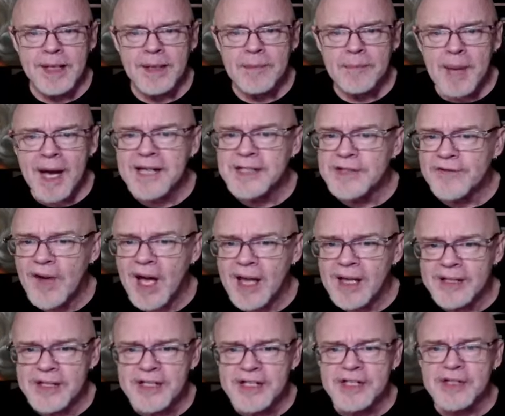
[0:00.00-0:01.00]

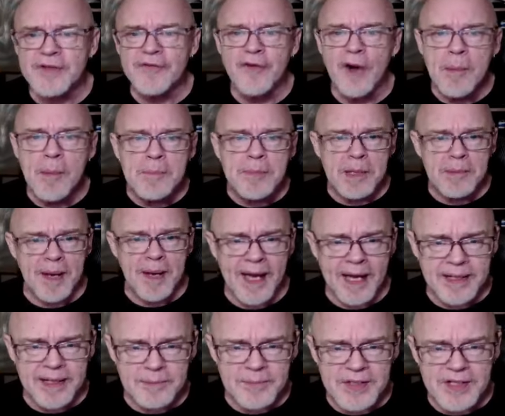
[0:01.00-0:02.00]
Pasevalles is from
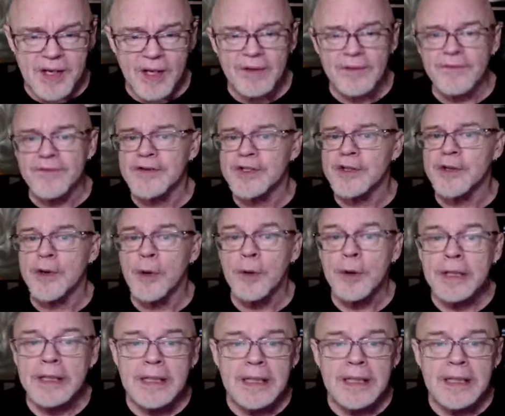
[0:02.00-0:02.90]
Nabban himself, so